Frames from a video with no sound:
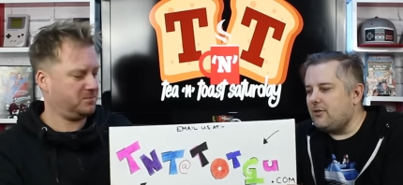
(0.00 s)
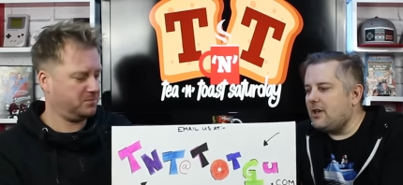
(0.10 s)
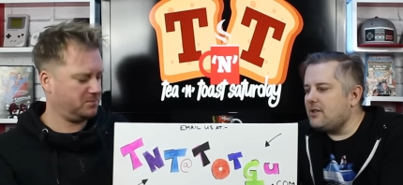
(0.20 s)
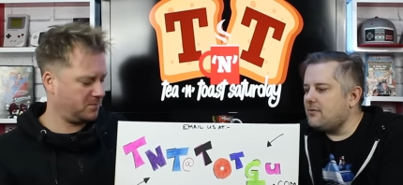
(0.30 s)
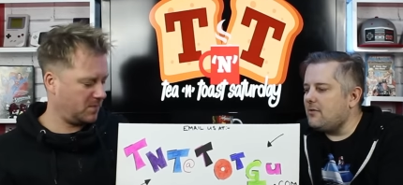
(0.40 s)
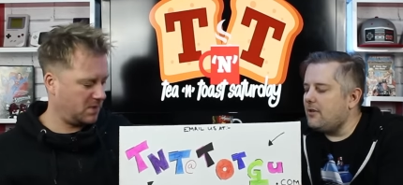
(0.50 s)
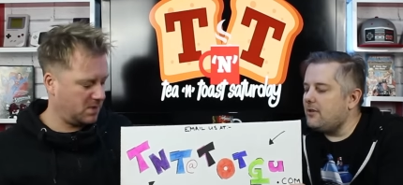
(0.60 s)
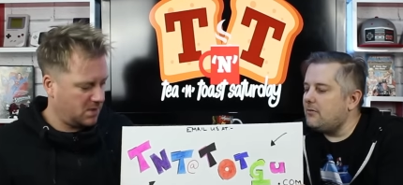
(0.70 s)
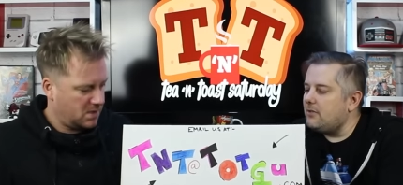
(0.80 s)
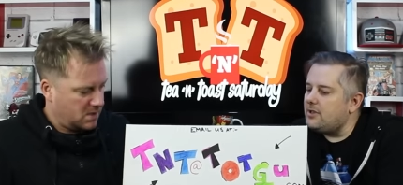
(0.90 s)
Speaker 1: address
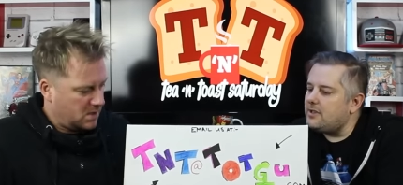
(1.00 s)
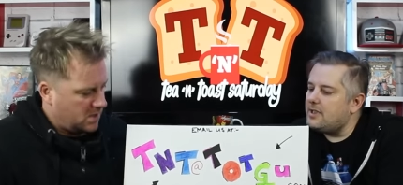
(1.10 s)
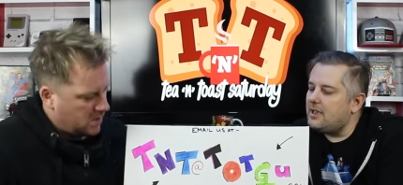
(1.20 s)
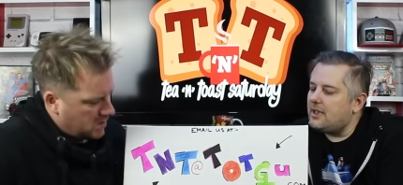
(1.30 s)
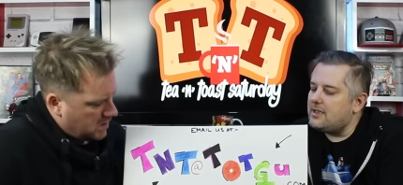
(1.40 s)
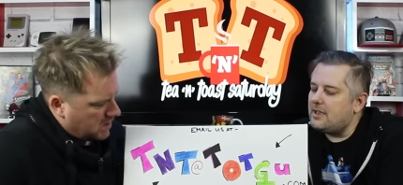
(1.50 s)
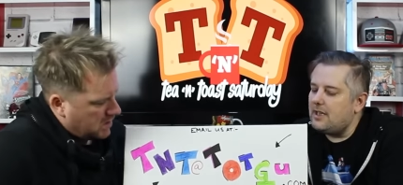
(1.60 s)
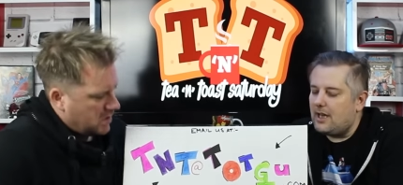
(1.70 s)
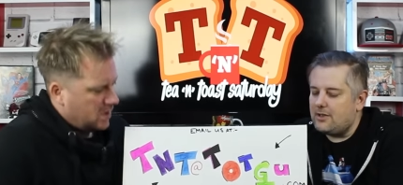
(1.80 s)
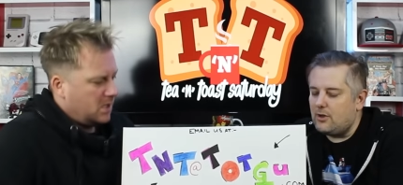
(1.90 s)
rather, which is
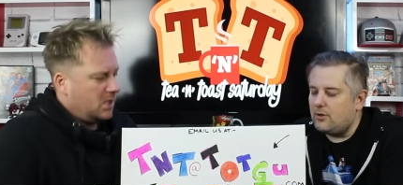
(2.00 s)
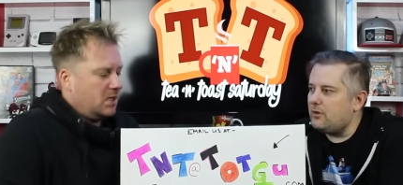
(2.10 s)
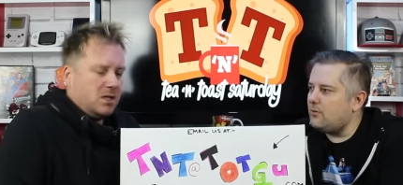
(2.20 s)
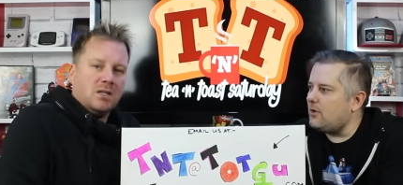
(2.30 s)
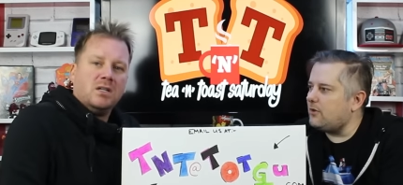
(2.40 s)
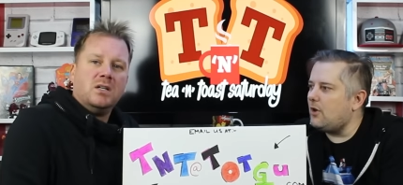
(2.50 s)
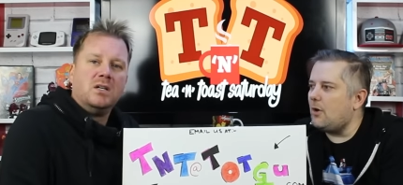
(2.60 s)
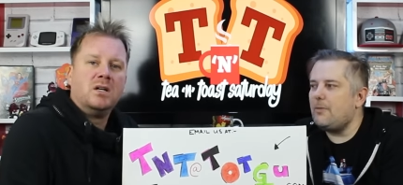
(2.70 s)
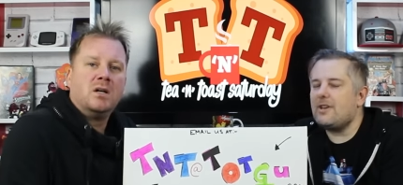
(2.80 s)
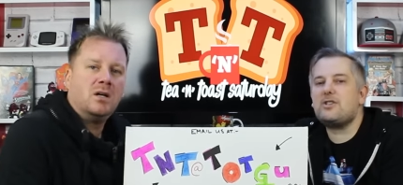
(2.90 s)
tnt at
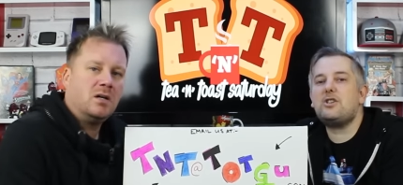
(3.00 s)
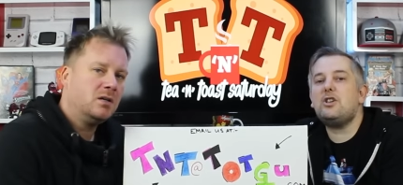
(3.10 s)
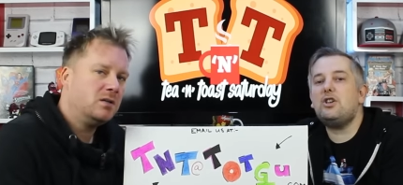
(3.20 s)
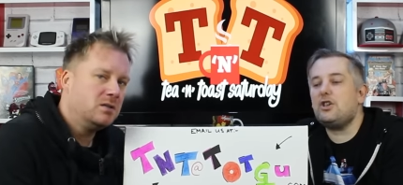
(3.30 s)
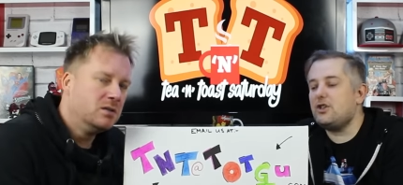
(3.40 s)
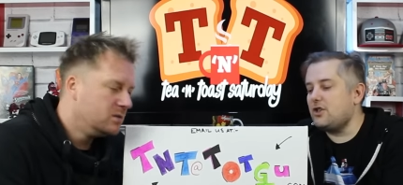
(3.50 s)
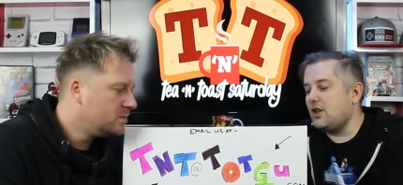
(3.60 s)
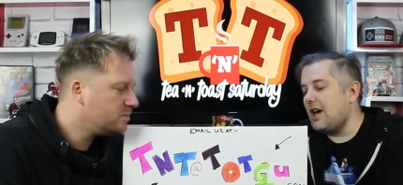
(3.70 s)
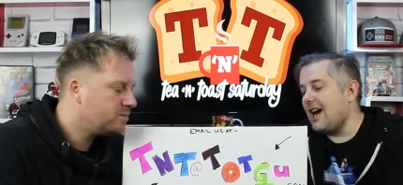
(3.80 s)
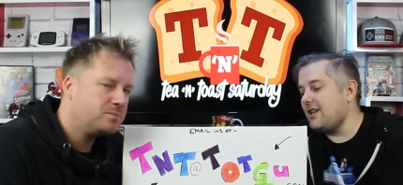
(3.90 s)
topgoo.com. That's
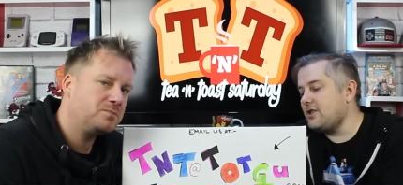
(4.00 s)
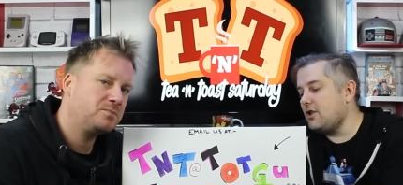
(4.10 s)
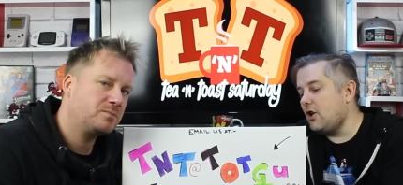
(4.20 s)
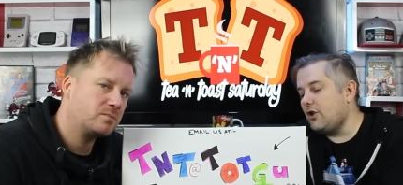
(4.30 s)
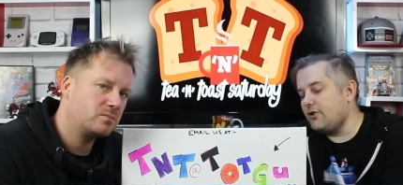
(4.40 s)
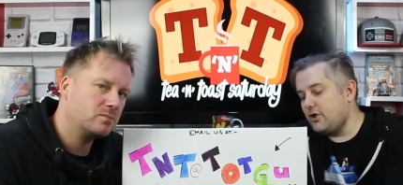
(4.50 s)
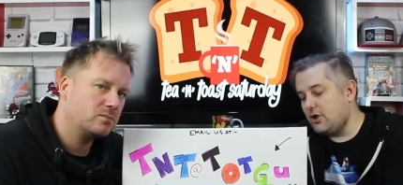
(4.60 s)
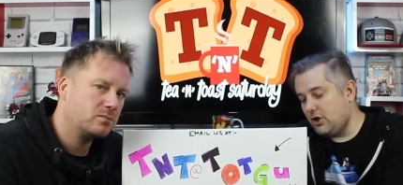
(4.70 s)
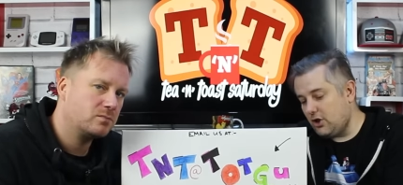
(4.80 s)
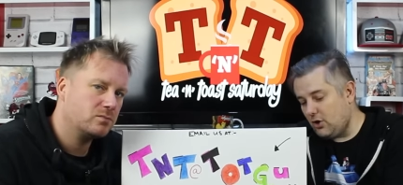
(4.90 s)
turtnut
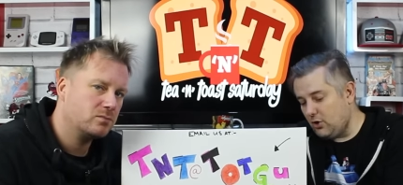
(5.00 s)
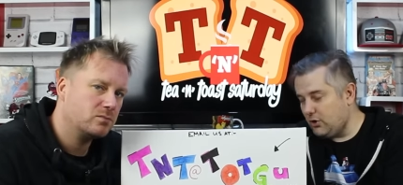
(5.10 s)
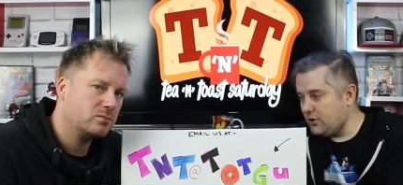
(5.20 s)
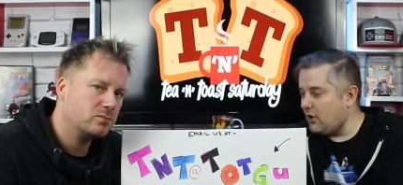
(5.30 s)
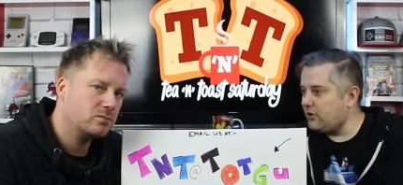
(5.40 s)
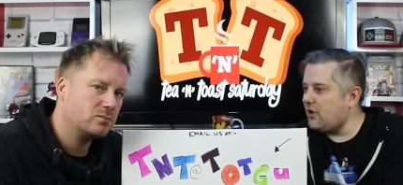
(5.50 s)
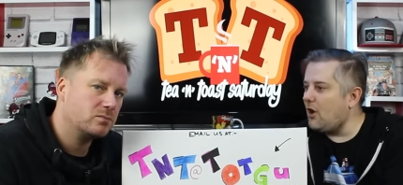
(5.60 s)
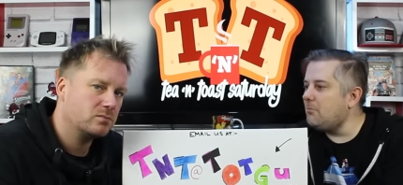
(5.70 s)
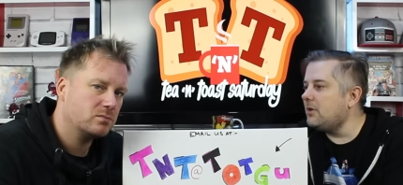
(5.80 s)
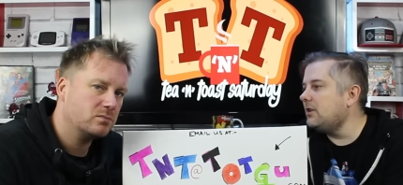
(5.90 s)
uh, at
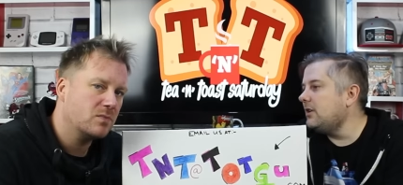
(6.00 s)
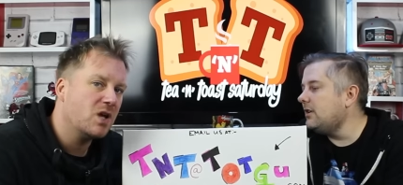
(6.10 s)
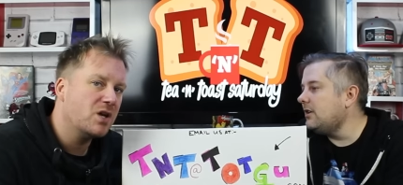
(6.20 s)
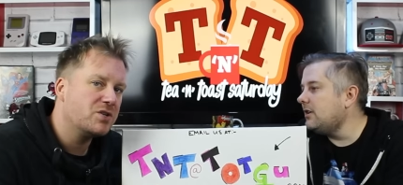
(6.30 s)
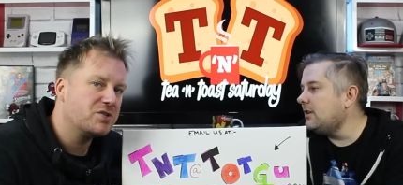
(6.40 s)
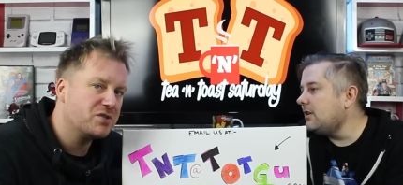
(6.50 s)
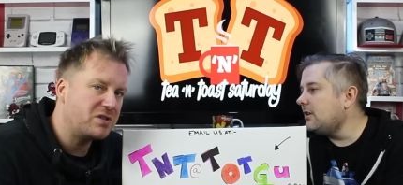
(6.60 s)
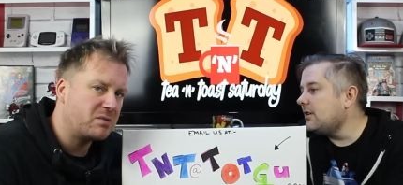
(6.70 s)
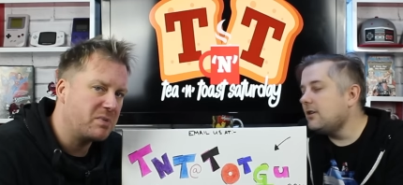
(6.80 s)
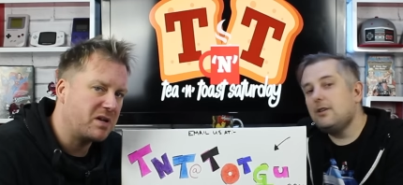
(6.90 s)
com.
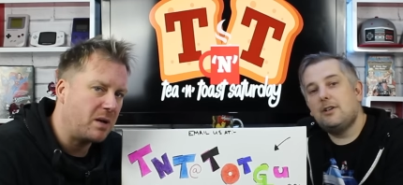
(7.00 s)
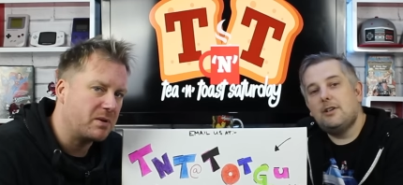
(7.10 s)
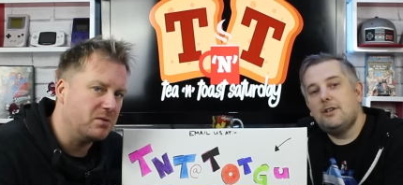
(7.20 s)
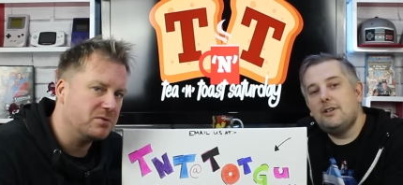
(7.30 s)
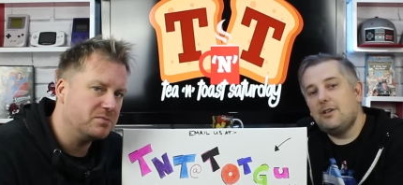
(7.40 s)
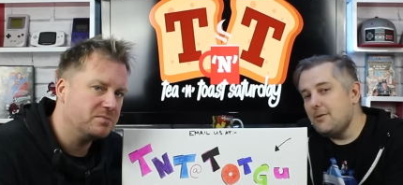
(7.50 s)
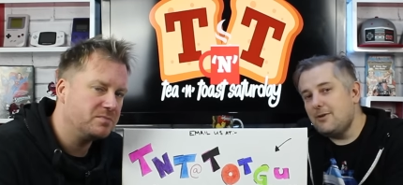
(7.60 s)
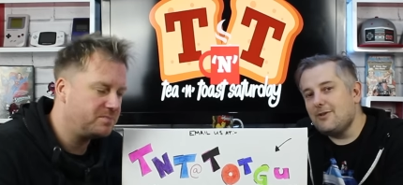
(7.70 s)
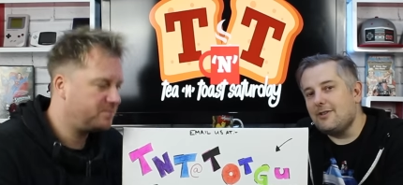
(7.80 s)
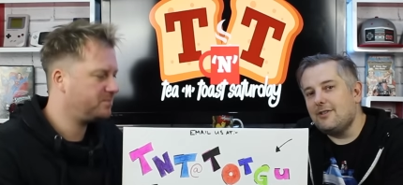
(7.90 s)
Doesn't have to be in capital.
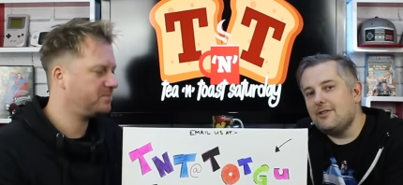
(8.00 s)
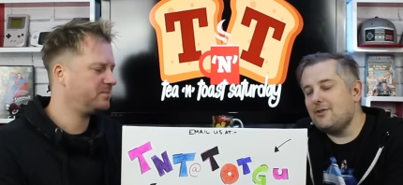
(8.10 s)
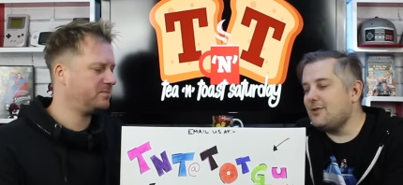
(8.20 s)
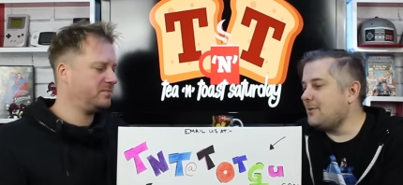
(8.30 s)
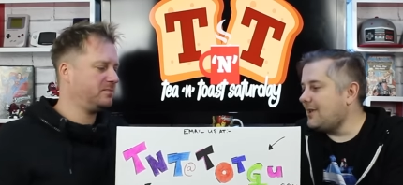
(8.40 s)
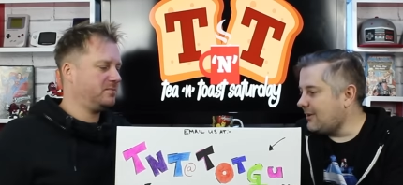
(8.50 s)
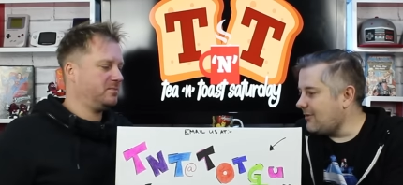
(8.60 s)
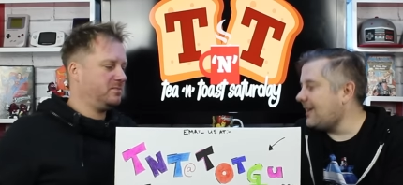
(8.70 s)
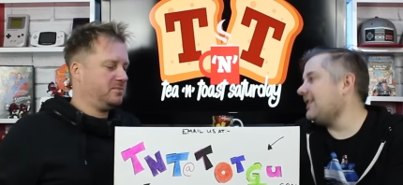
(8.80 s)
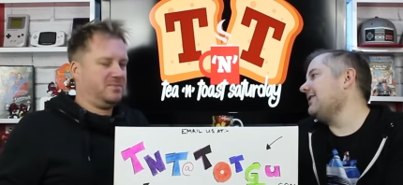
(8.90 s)
No, it doesn't. It's just the way
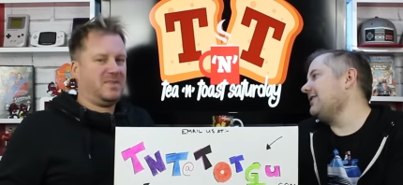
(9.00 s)
that Greg